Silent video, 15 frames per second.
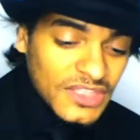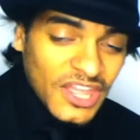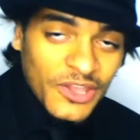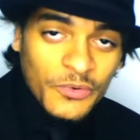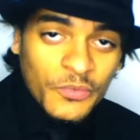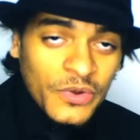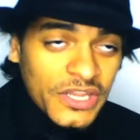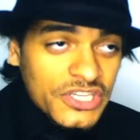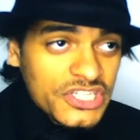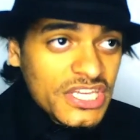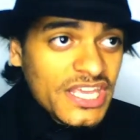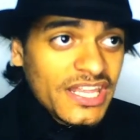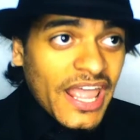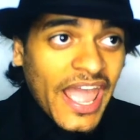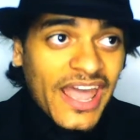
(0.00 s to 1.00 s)
which it
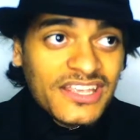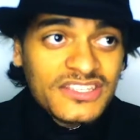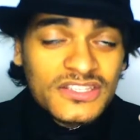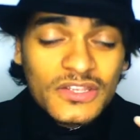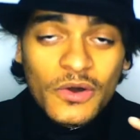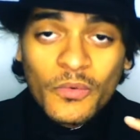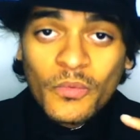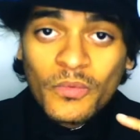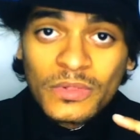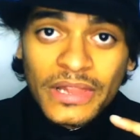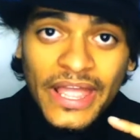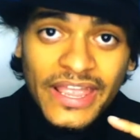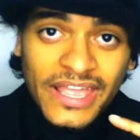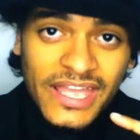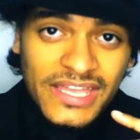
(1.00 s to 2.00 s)
has
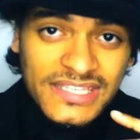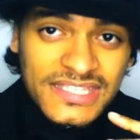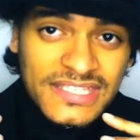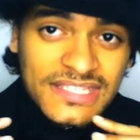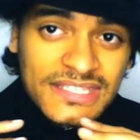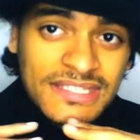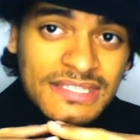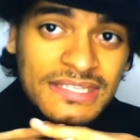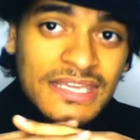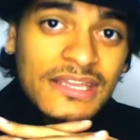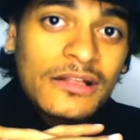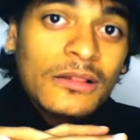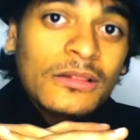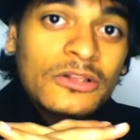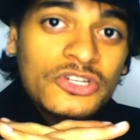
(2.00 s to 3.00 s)
like a
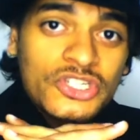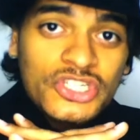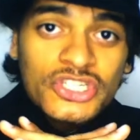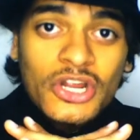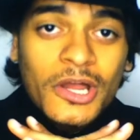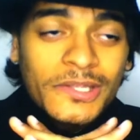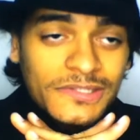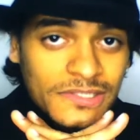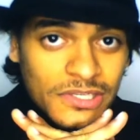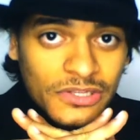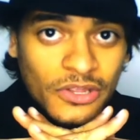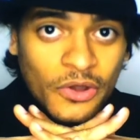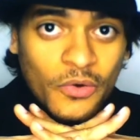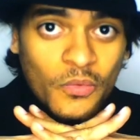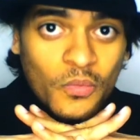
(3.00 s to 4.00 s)
single shot, you
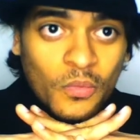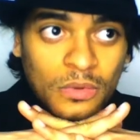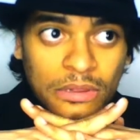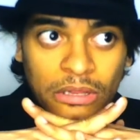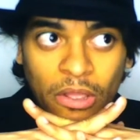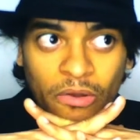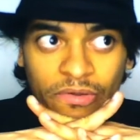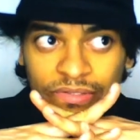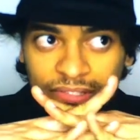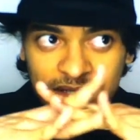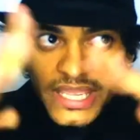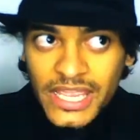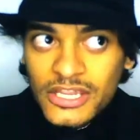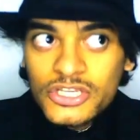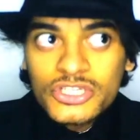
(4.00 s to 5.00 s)
know, long
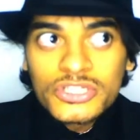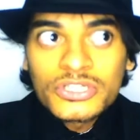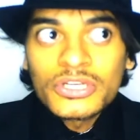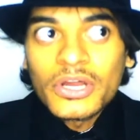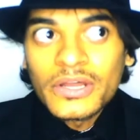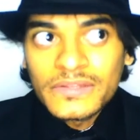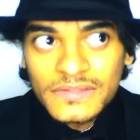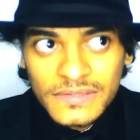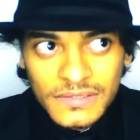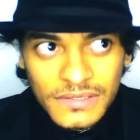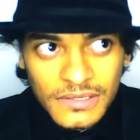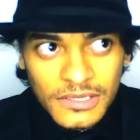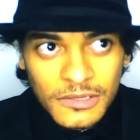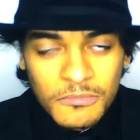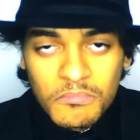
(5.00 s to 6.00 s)
take shot
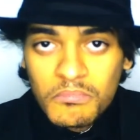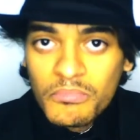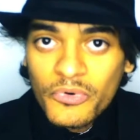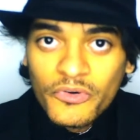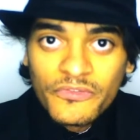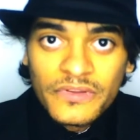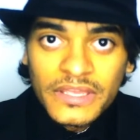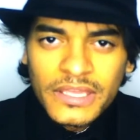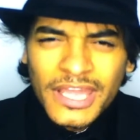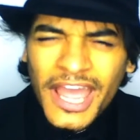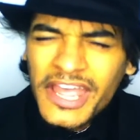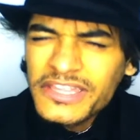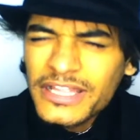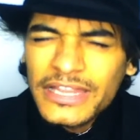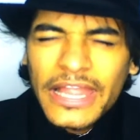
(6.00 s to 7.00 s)
movie,
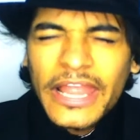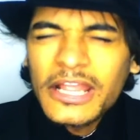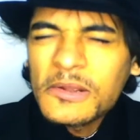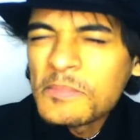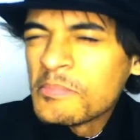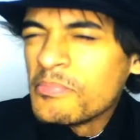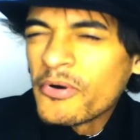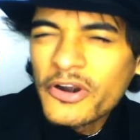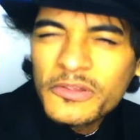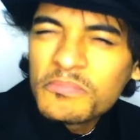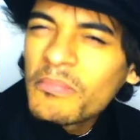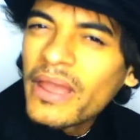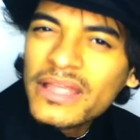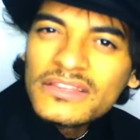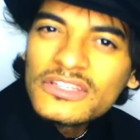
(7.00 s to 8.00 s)
kind of like
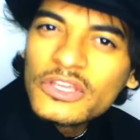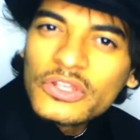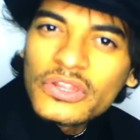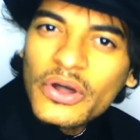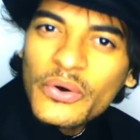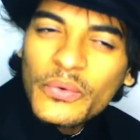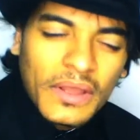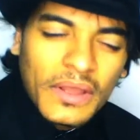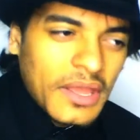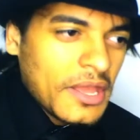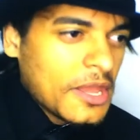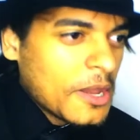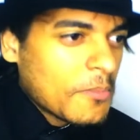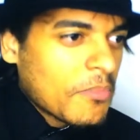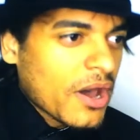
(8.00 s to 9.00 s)
Birdman, you know,
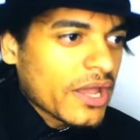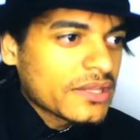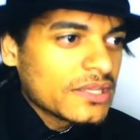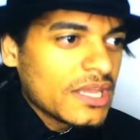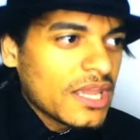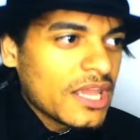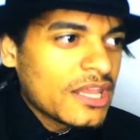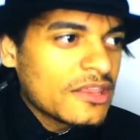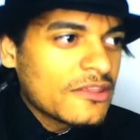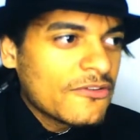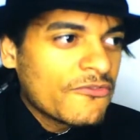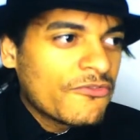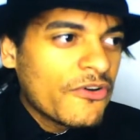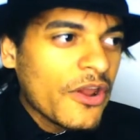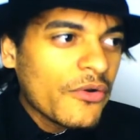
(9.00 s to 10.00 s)
but in
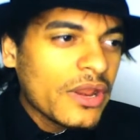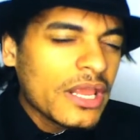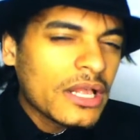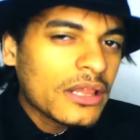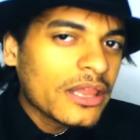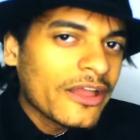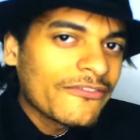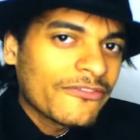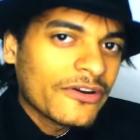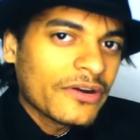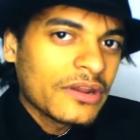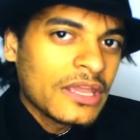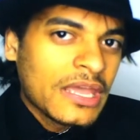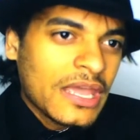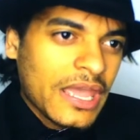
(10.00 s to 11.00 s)
very clever,
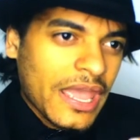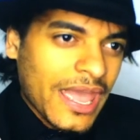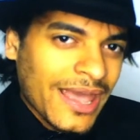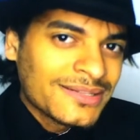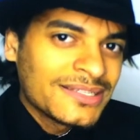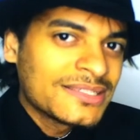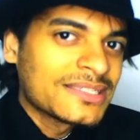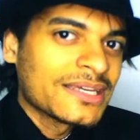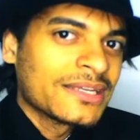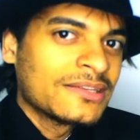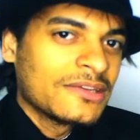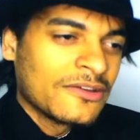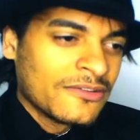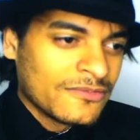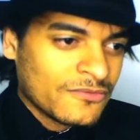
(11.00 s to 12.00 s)
edited
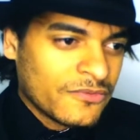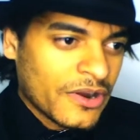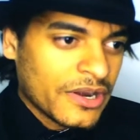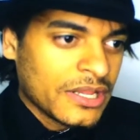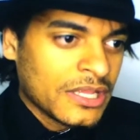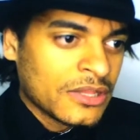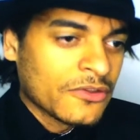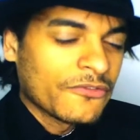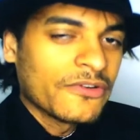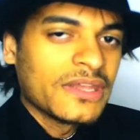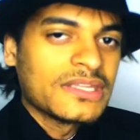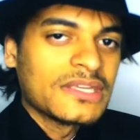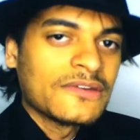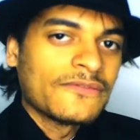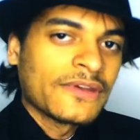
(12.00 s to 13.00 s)
and very
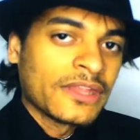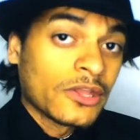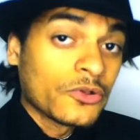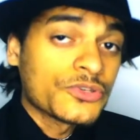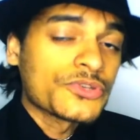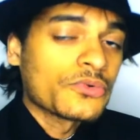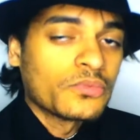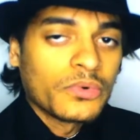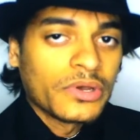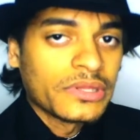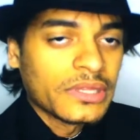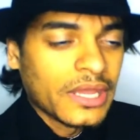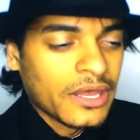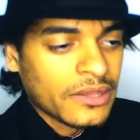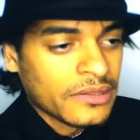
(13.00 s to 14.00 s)
innovative, and also won
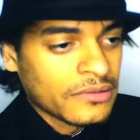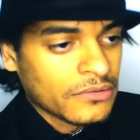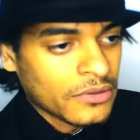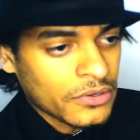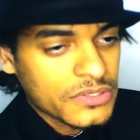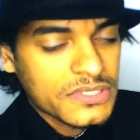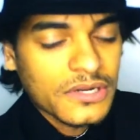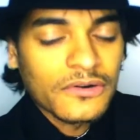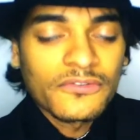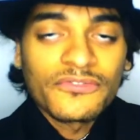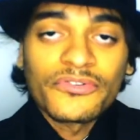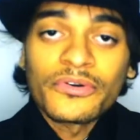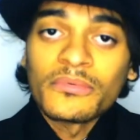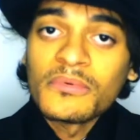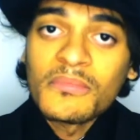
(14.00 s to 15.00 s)
an Oscar
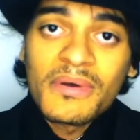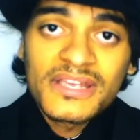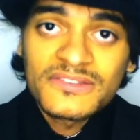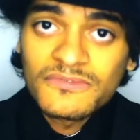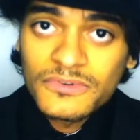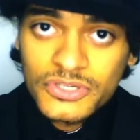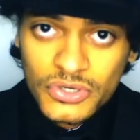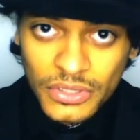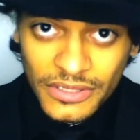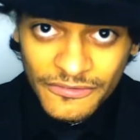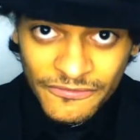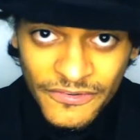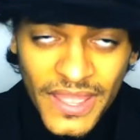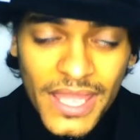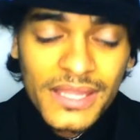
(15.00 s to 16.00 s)
for the best visual
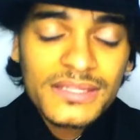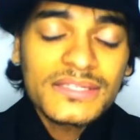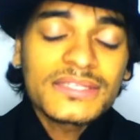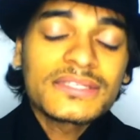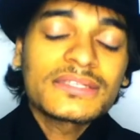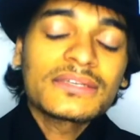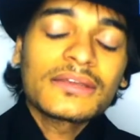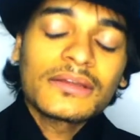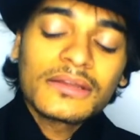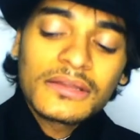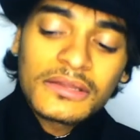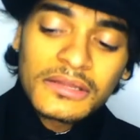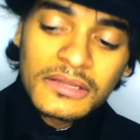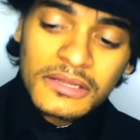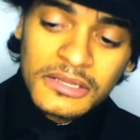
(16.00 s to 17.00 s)
effects.
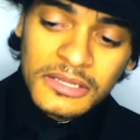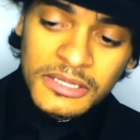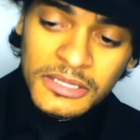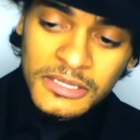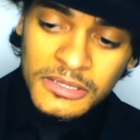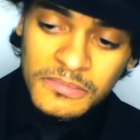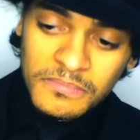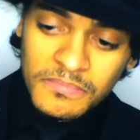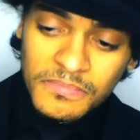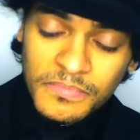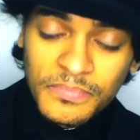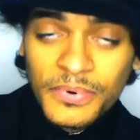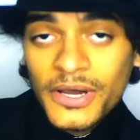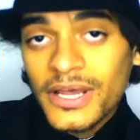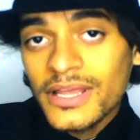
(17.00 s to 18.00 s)

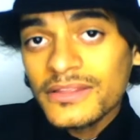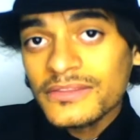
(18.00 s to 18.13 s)
But